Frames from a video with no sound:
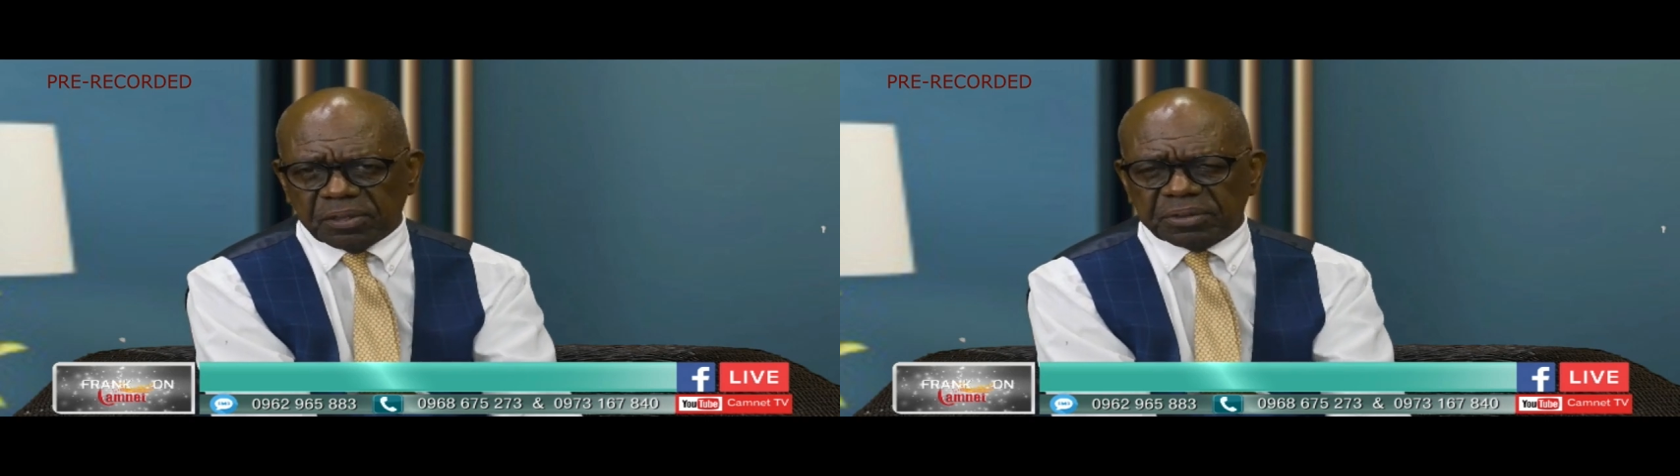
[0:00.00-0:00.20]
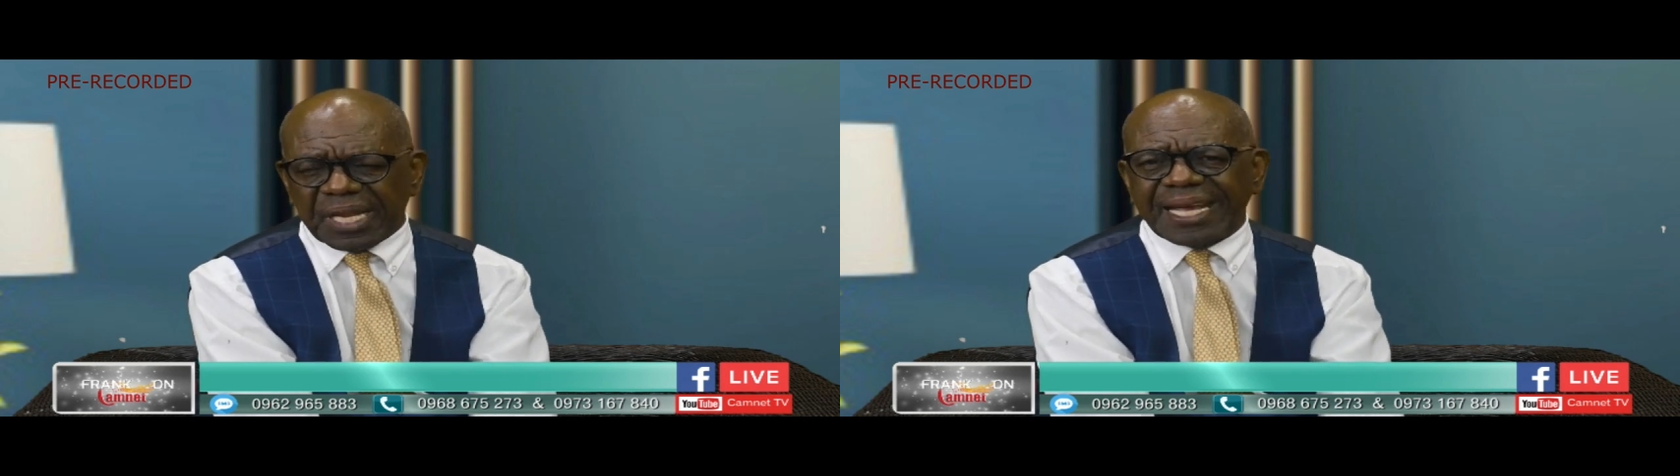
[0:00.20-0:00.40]

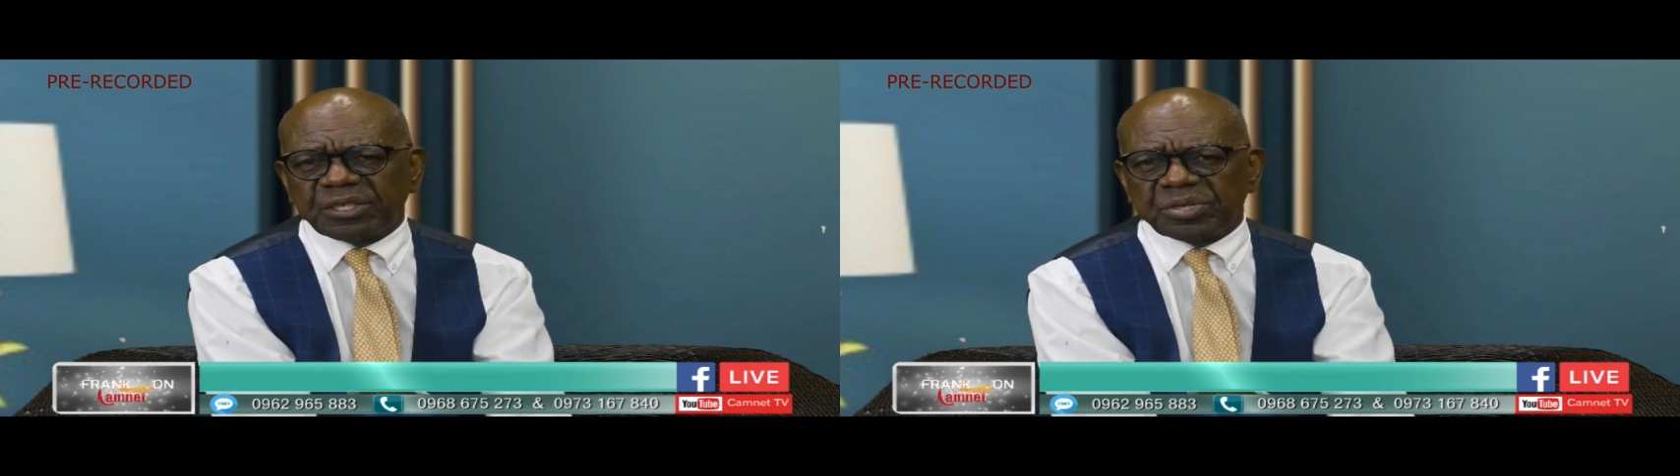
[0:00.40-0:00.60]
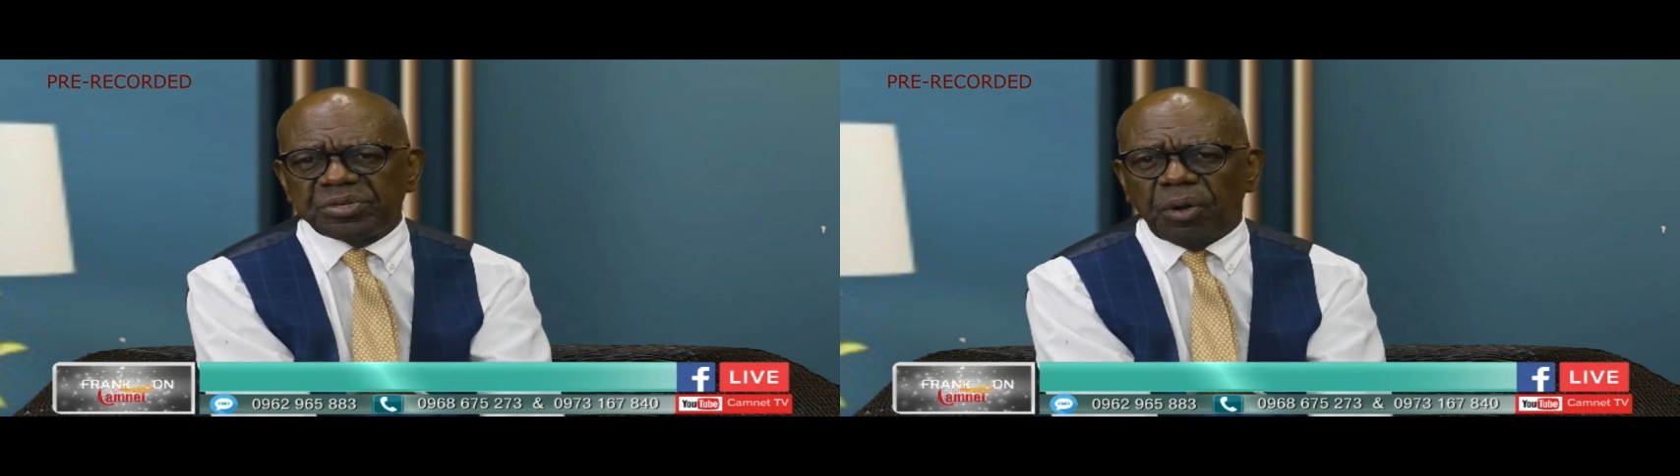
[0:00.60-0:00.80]
good
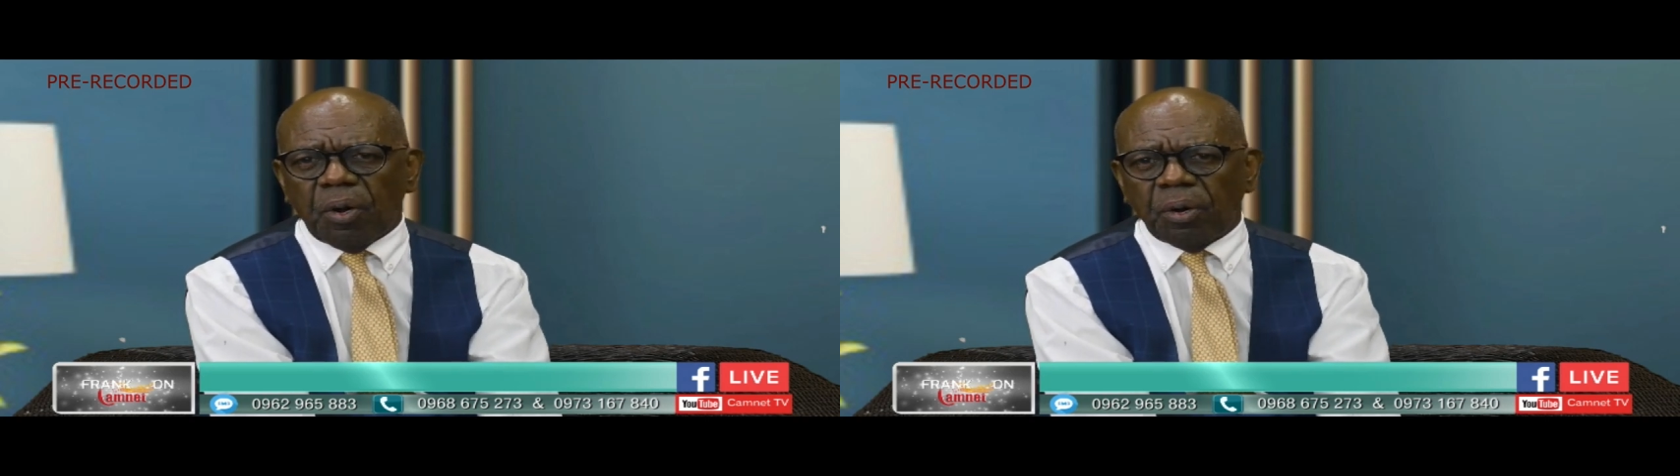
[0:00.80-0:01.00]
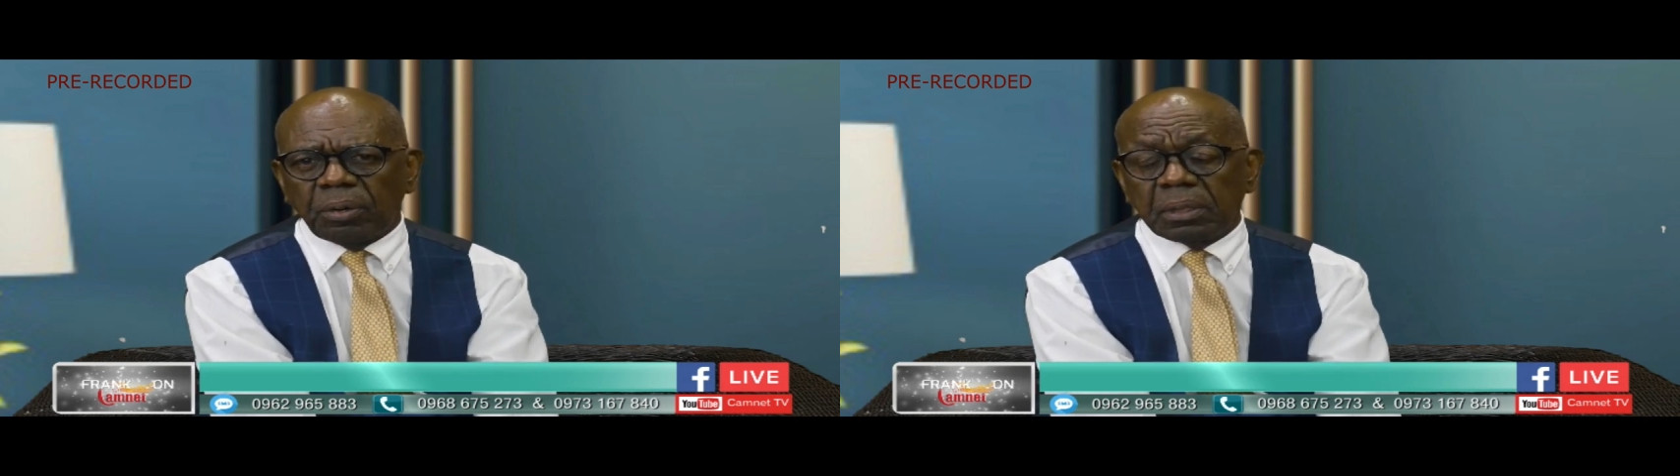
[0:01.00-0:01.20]
night to you
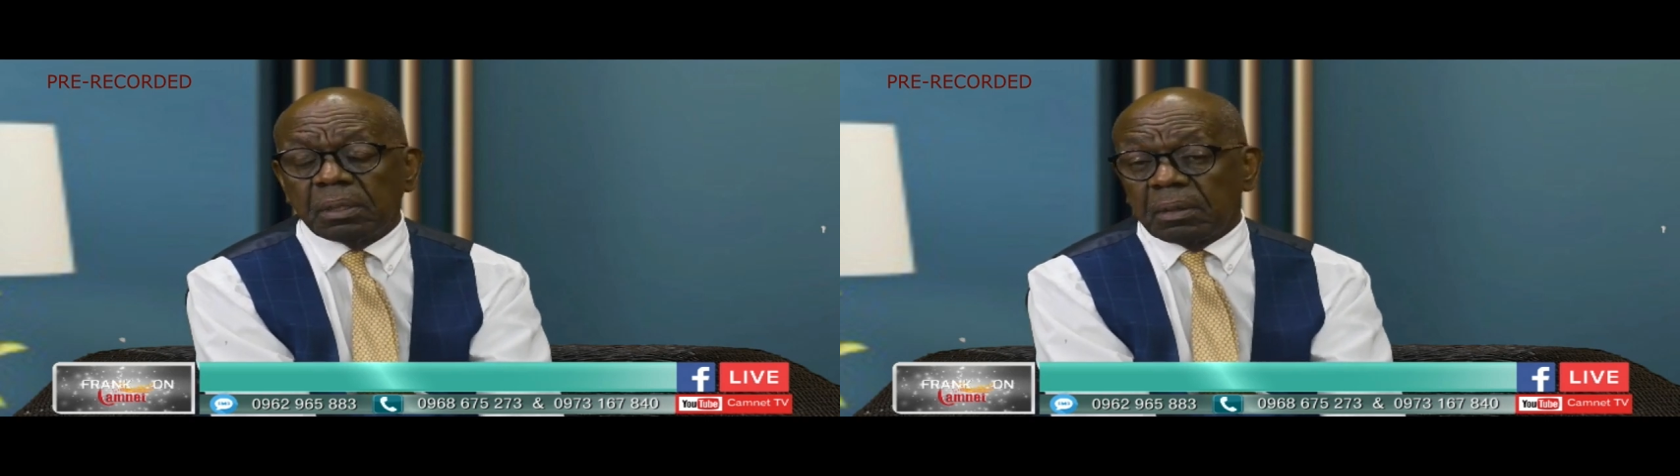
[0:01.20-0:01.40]
all,